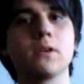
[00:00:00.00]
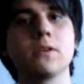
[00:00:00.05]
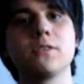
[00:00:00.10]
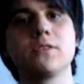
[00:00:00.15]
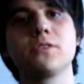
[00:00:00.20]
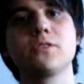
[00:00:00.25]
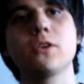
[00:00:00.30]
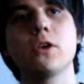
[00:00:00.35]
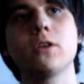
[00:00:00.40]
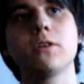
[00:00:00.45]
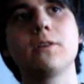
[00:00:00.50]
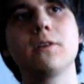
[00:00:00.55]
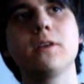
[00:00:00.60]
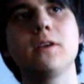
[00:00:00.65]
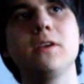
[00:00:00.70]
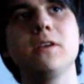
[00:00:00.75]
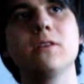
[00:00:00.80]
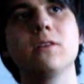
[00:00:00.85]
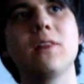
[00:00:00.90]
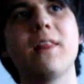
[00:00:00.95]

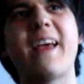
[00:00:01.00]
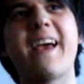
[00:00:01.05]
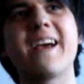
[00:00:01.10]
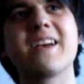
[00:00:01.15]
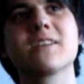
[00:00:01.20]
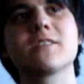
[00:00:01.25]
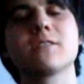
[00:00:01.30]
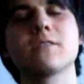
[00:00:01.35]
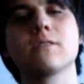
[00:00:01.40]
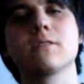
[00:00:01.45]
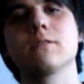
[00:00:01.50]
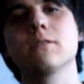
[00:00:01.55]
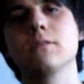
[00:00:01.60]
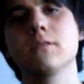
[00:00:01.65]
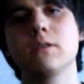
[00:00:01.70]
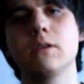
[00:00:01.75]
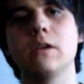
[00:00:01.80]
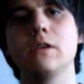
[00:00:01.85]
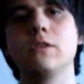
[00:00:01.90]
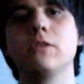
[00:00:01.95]
Certainly less
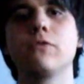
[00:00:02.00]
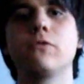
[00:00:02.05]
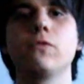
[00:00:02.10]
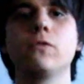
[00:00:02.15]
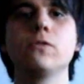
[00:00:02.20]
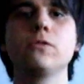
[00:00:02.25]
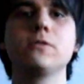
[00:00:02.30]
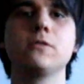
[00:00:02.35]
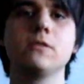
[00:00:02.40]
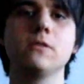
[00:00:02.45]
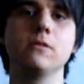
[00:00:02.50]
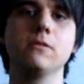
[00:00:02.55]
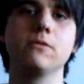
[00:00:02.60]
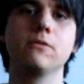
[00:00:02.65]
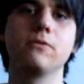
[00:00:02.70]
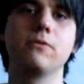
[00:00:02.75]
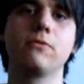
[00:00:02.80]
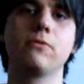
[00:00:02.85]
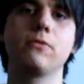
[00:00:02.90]
in the fruity